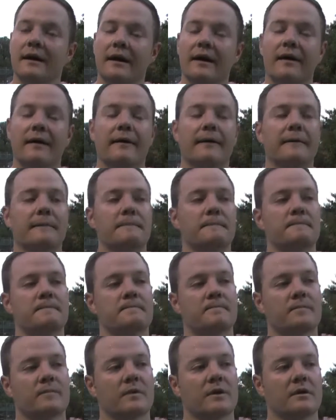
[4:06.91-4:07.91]

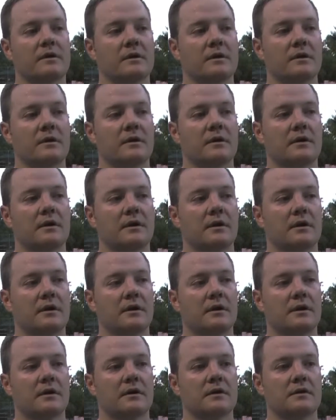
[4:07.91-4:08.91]

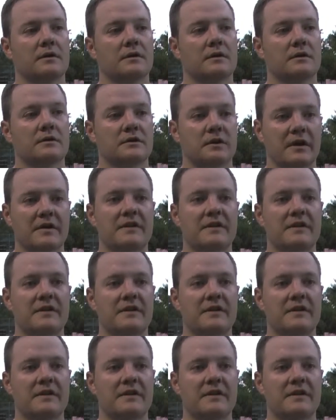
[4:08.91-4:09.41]
So